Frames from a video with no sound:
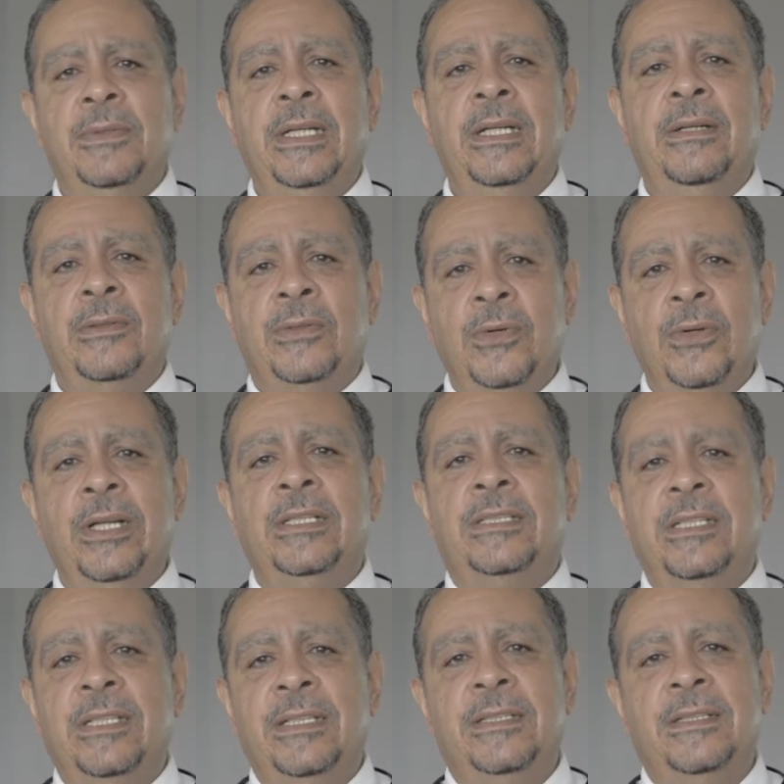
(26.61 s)
We're here in a
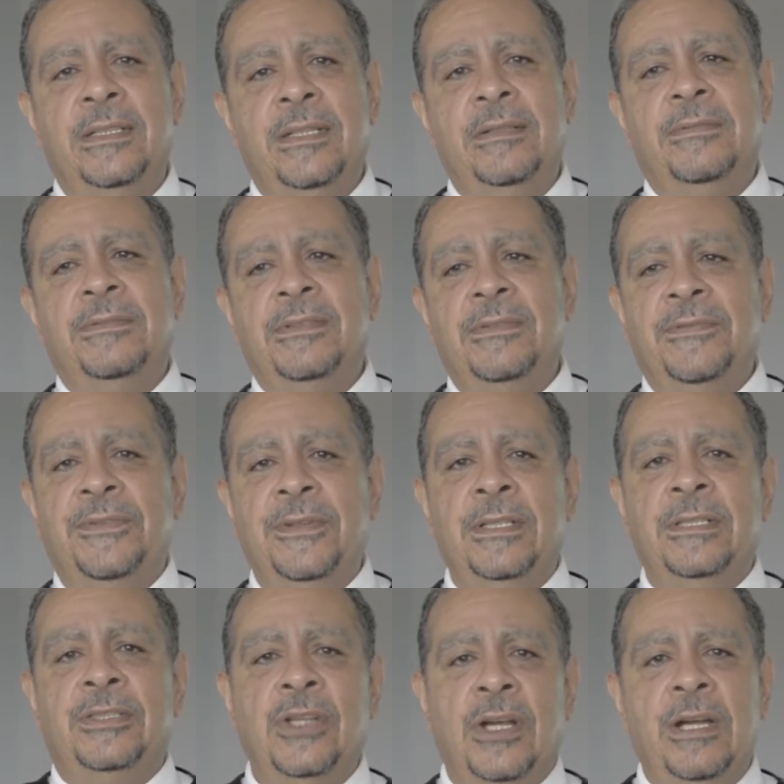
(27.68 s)
quarantine and
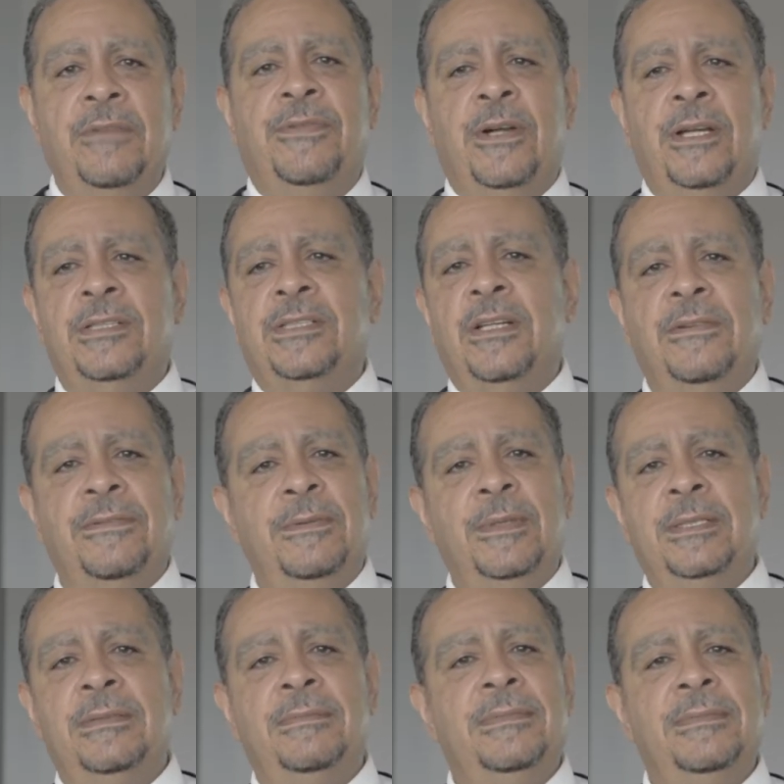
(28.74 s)
feeling sorry for ourselves,
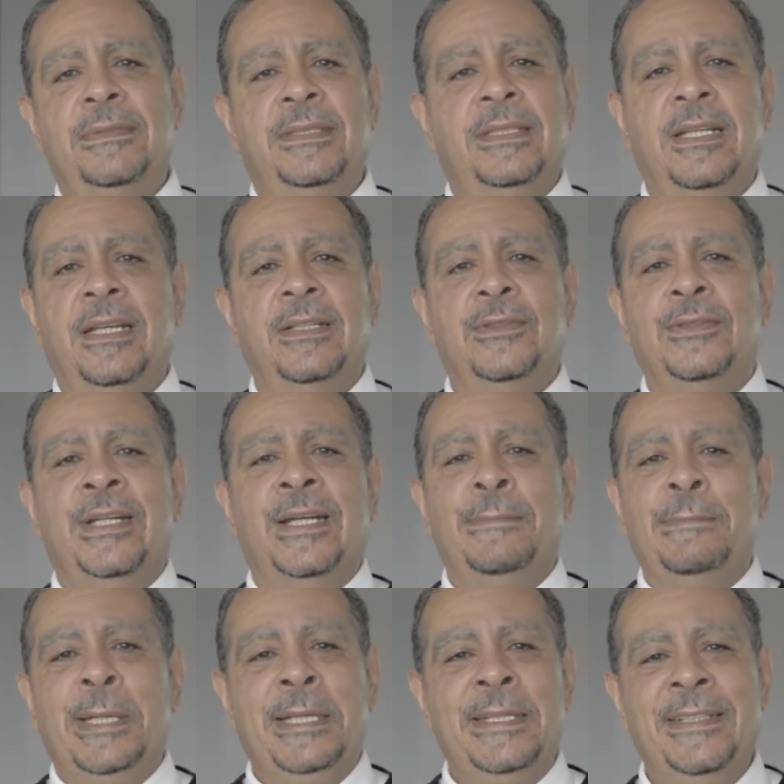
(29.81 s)
but can't do
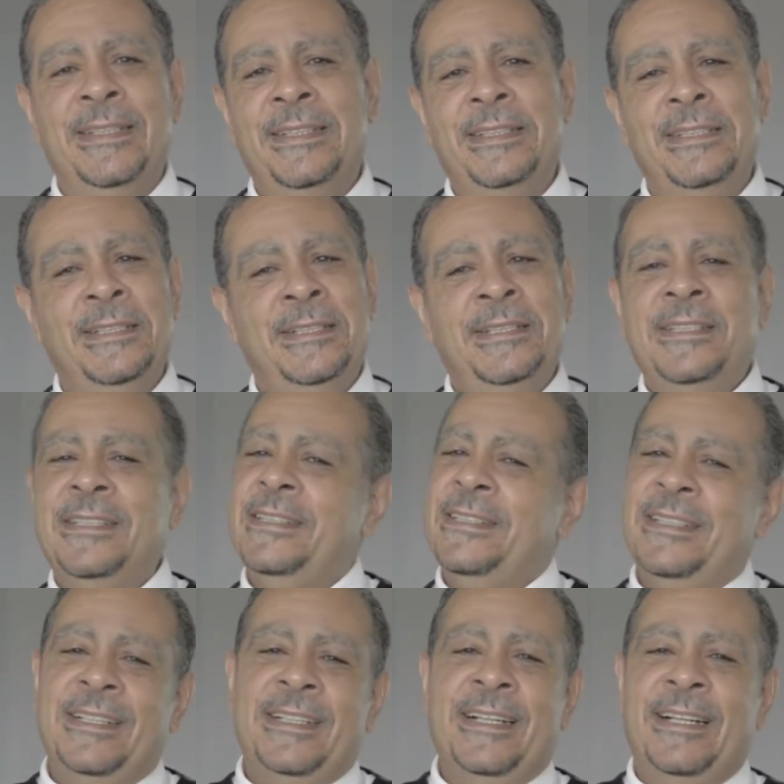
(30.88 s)
that, man.
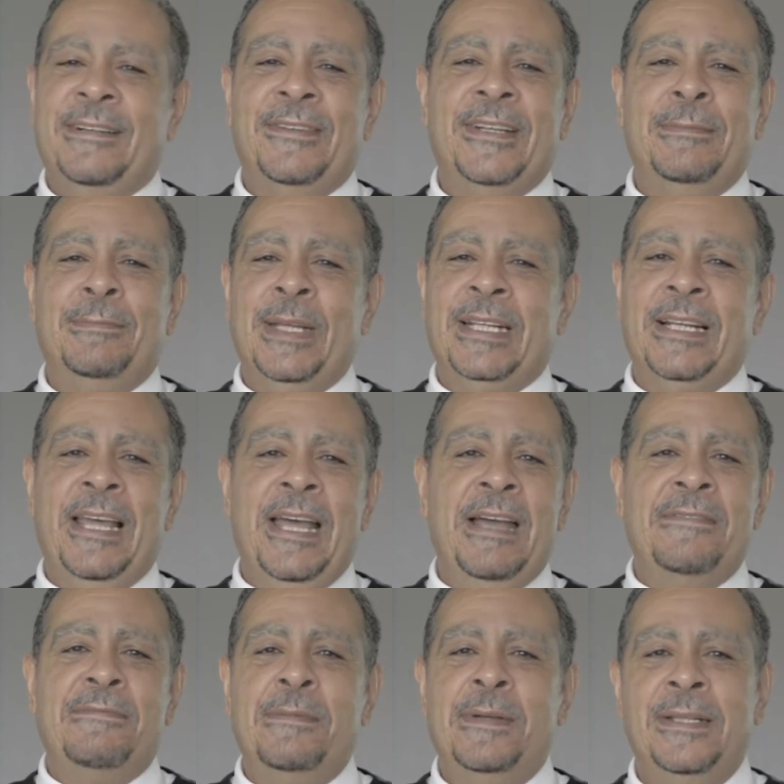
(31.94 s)
I want a big
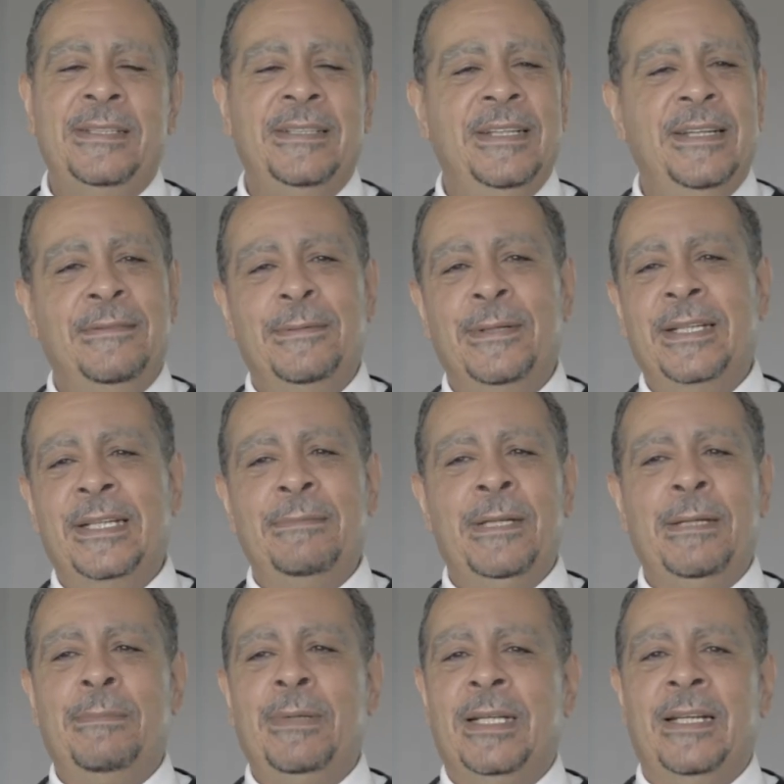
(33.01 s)
laugh, man. Everybody give me
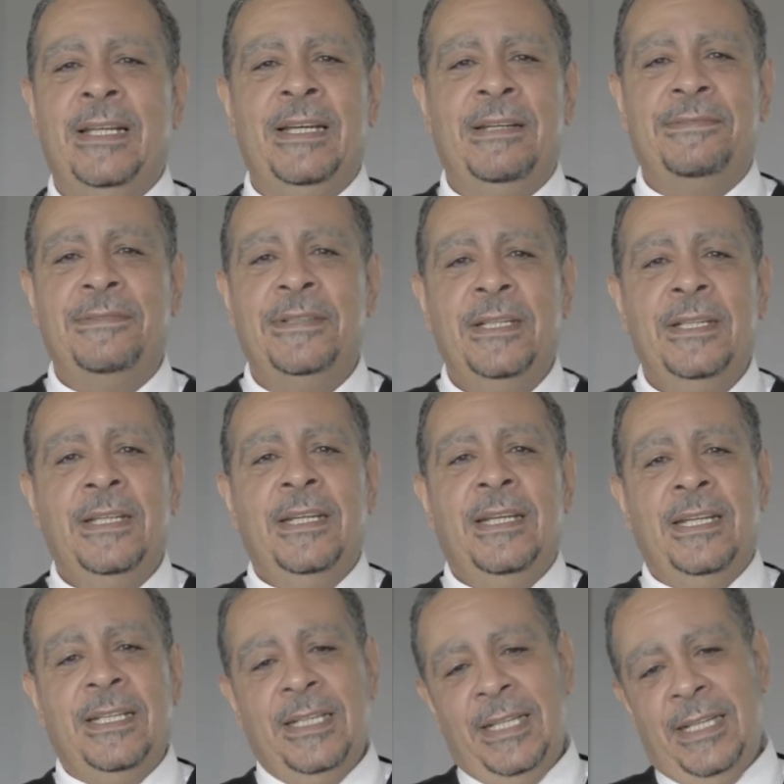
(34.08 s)
a big laugh.
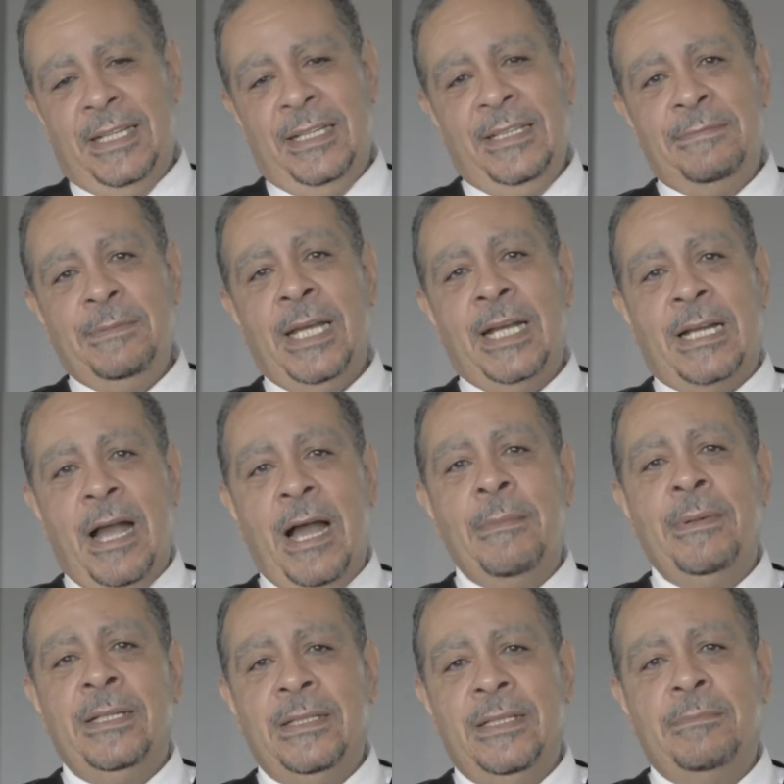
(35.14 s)
And leave me a
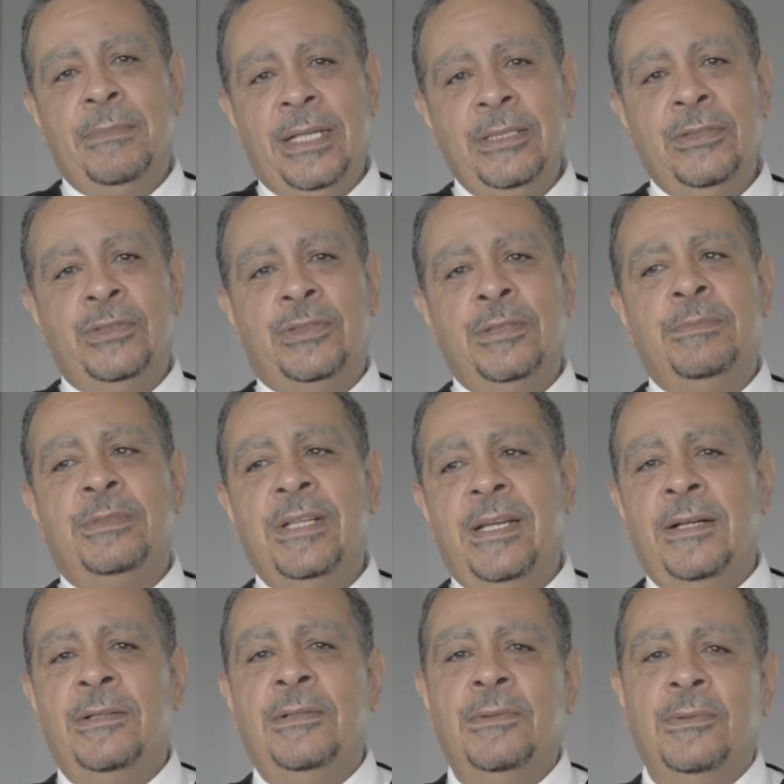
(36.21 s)
comment in my YouTube
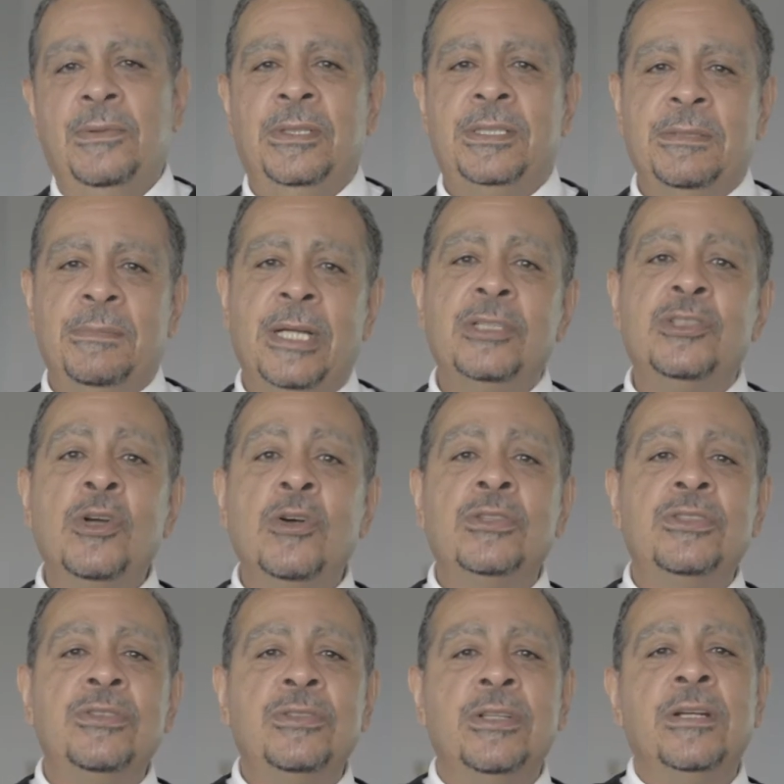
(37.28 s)
channel, which of my
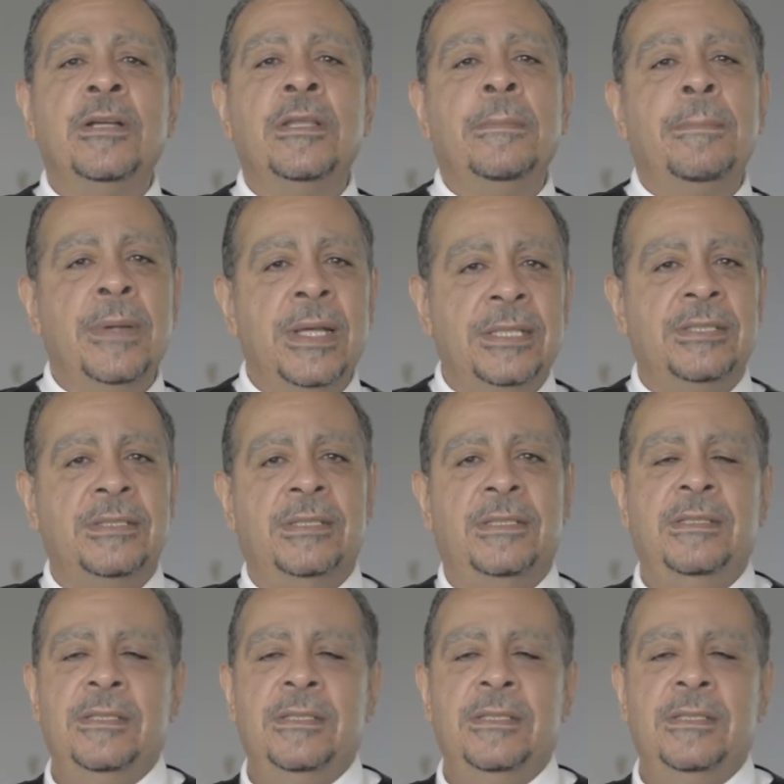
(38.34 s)
jokes you think are the best.